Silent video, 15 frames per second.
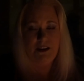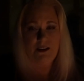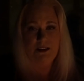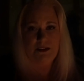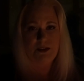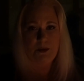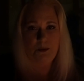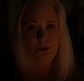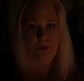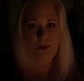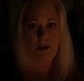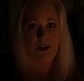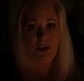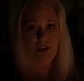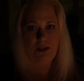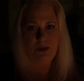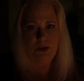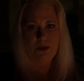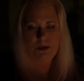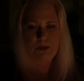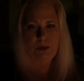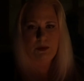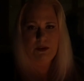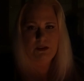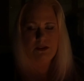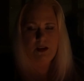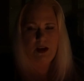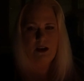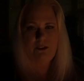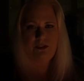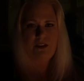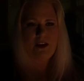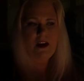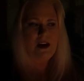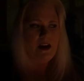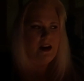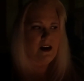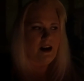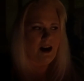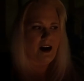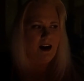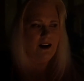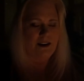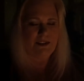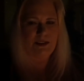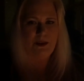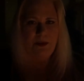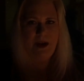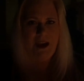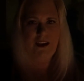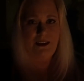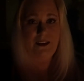into some really cool spooky stuff, so hang